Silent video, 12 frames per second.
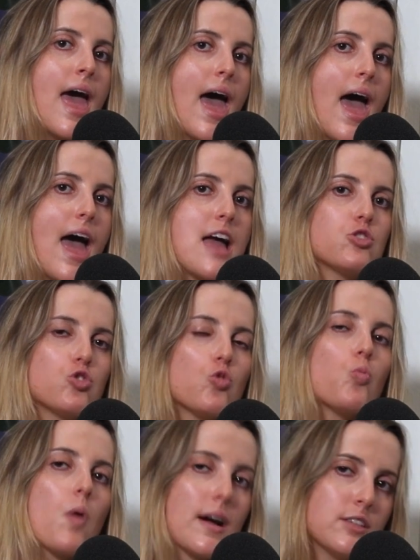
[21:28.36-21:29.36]
and
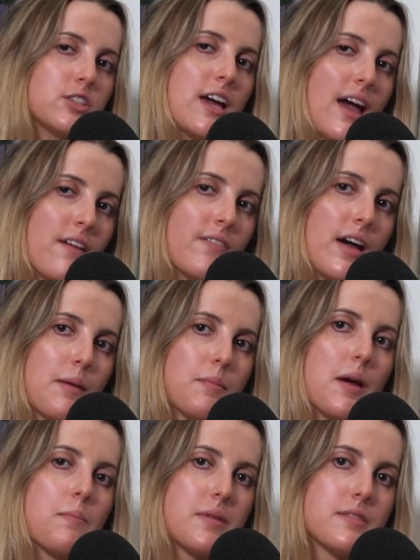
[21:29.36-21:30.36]
you want to have
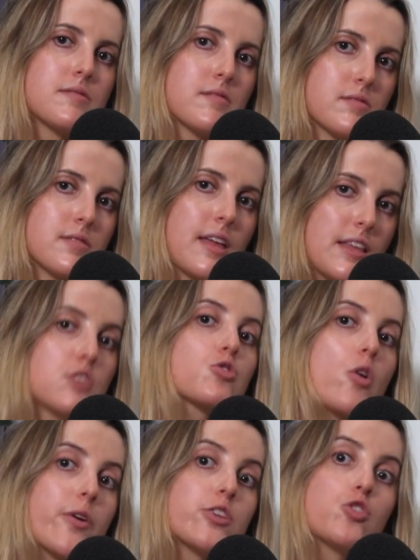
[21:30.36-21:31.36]
a business that is
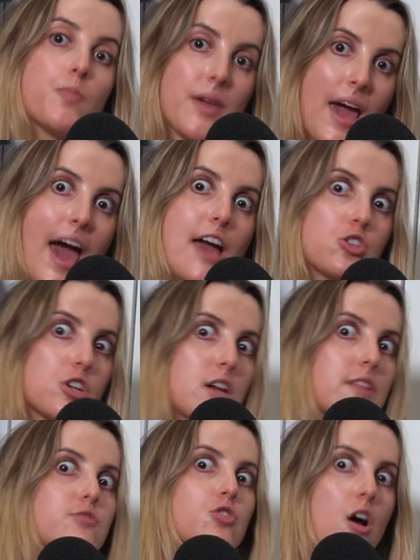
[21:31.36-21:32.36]
going to be
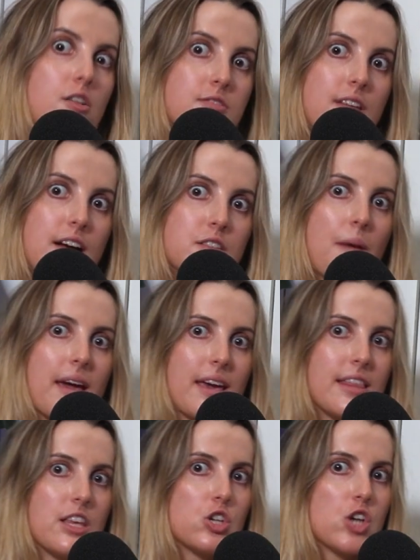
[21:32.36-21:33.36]
agile if SARS does make
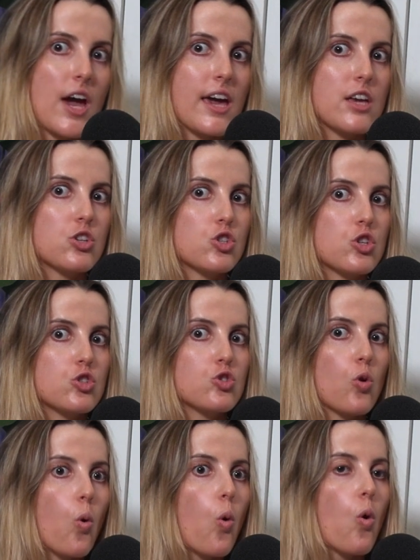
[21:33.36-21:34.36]
any changes
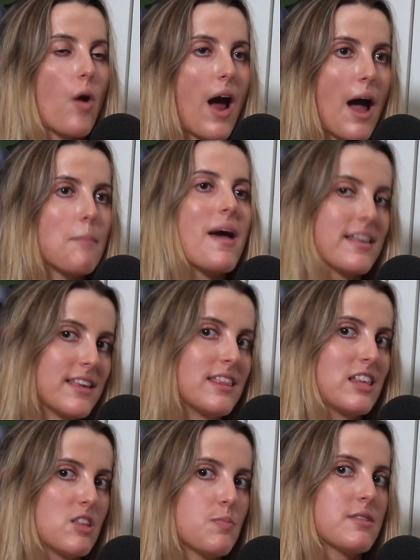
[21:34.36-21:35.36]
or has
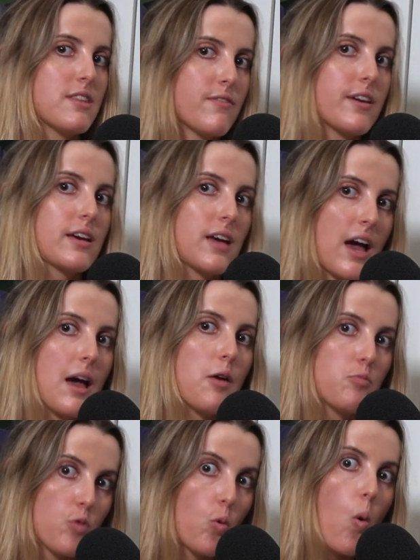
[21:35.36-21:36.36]
any specific
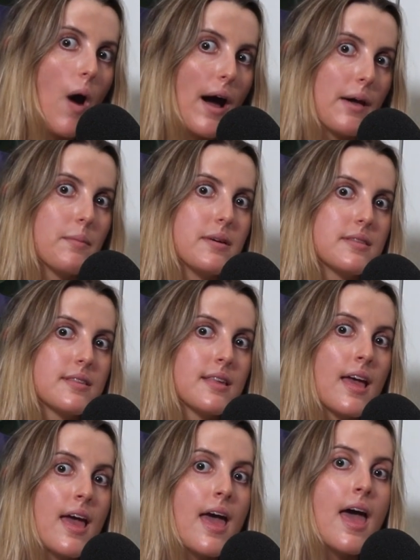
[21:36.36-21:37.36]
requirements.
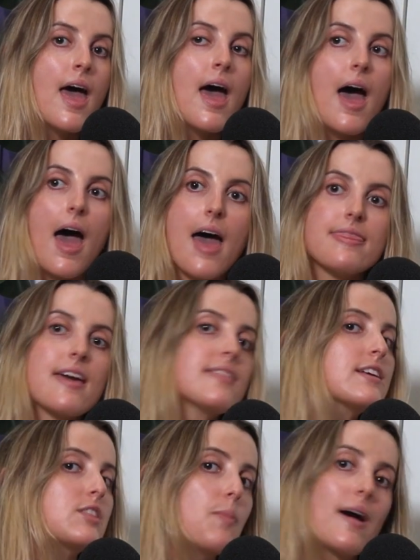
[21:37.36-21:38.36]
And then
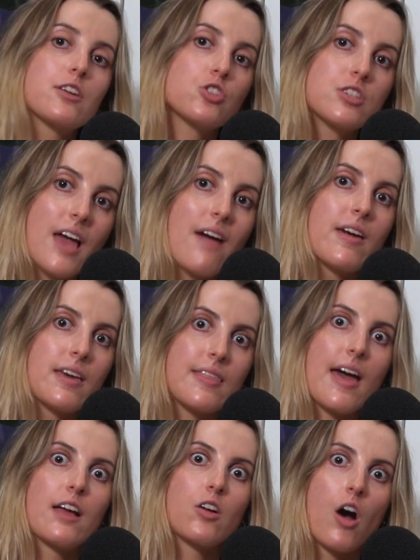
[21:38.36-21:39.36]
it's about just having
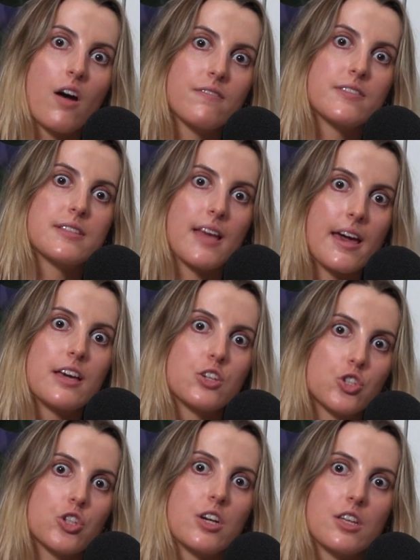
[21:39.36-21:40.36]
that
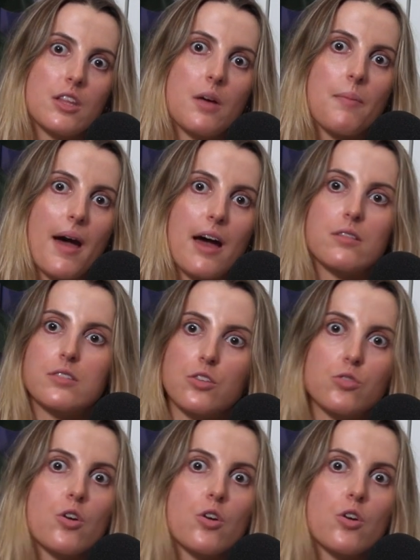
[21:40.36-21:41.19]
conversation about,